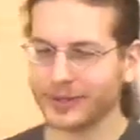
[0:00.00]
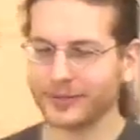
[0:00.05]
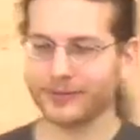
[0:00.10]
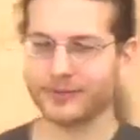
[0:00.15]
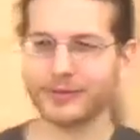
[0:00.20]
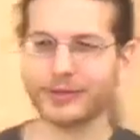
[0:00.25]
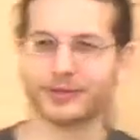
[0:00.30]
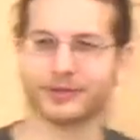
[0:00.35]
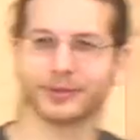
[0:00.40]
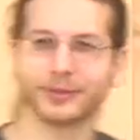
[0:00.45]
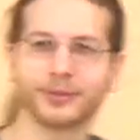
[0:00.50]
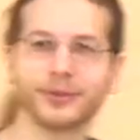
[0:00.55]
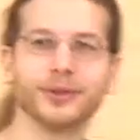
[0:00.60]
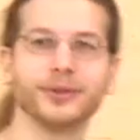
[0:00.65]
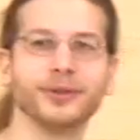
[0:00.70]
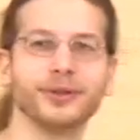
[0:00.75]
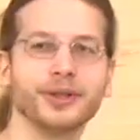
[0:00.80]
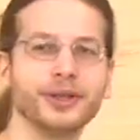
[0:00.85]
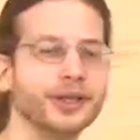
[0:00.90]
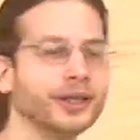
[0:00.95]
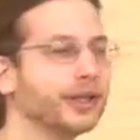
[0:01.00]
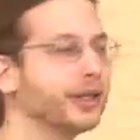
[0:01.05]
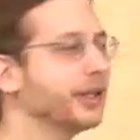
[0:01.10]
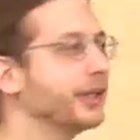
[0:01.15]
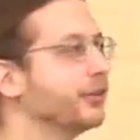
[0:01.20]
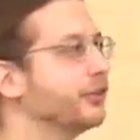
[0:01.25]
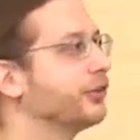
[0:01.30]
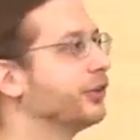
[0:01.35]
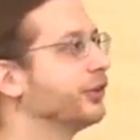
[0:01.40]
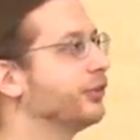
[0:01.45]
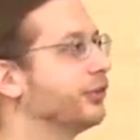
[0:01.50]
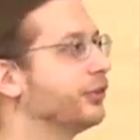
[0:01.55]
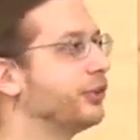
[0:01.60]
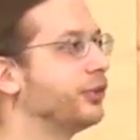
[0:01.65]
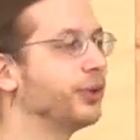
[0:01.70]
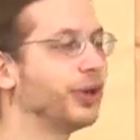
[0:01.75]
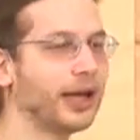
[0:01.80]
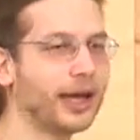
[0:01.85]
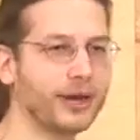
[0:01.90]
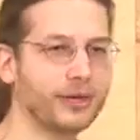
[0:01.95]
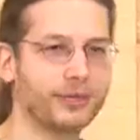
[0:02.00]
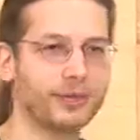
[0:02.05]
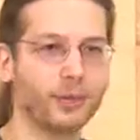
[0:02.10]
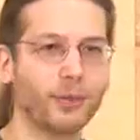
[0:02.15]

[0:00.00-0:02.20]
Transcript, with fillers: to fix a root is just you have